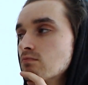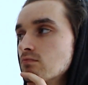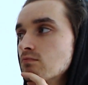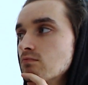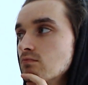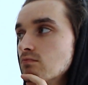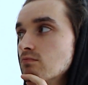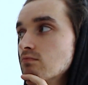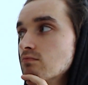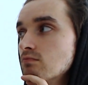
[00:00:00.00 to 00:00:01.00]

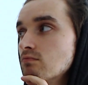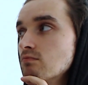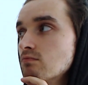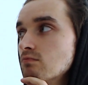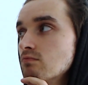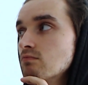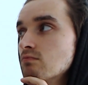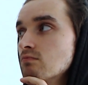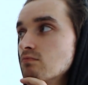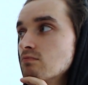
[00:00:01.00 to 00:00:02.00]

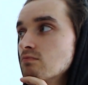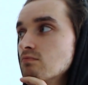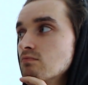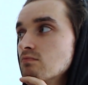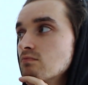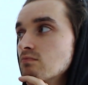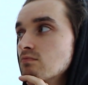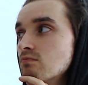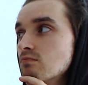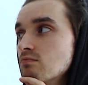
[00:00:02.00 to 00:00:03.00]

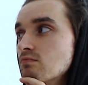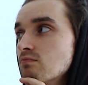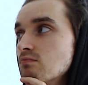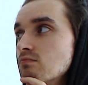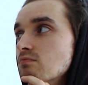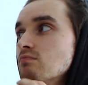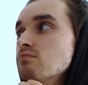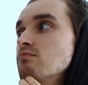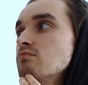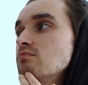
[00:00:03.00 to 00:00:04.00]

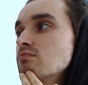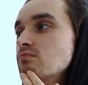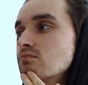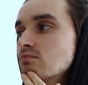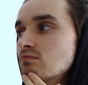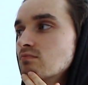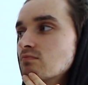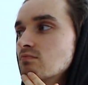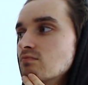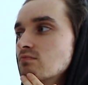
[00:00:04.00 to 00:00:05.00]

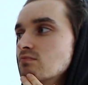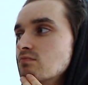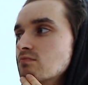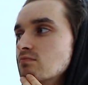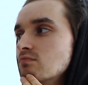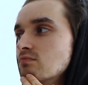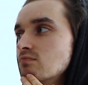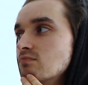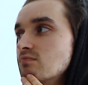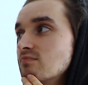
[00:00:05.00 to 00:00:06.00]

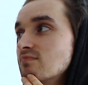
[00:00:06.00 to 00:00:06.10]
This person isn't speaking.